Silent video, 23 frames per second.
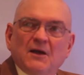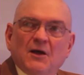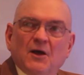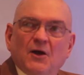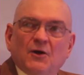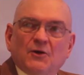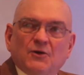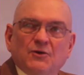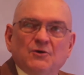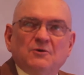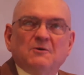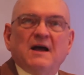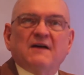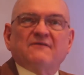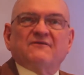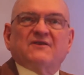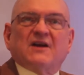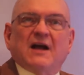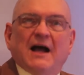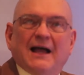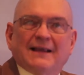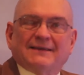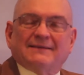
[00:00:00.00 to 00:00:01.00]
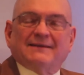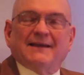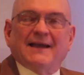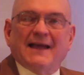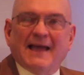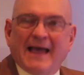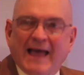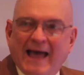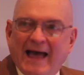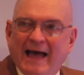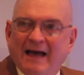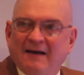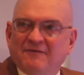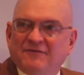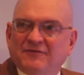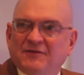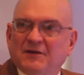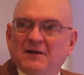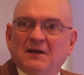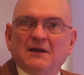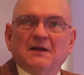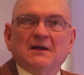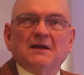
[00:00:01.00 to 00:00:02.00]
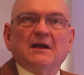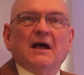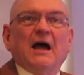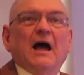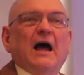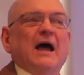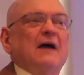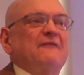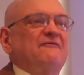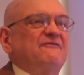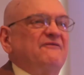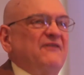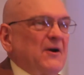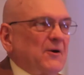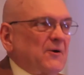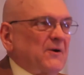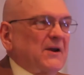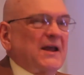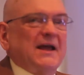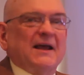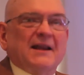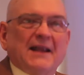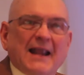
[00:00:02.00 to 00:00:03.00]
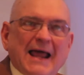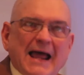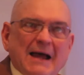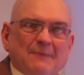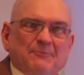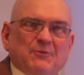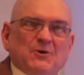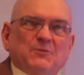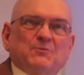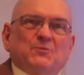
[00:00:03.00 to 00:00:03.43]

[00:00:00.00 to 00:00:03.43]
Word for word: you have got to have a very elaborate